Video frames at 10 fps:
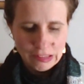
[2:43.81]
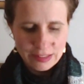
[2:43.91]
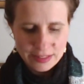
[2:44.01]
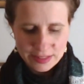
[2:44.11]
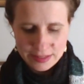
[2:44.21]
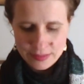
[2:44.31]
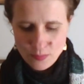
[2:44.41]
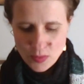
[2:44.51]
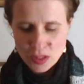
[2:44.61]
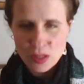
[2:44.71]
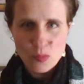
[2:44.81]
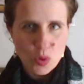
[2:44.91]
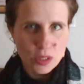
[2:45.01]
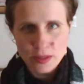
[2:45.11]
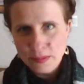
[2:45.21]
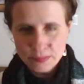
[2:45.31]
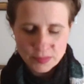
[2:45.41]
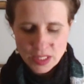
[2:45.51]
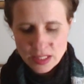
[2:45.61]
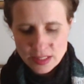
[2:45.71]
a little more
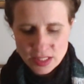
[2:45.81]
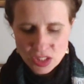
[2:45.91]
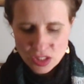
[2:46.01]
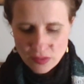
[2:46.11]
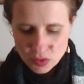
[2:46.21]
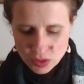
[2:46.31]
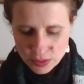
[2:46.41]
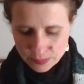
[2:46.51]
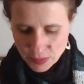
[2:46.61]
disheveled.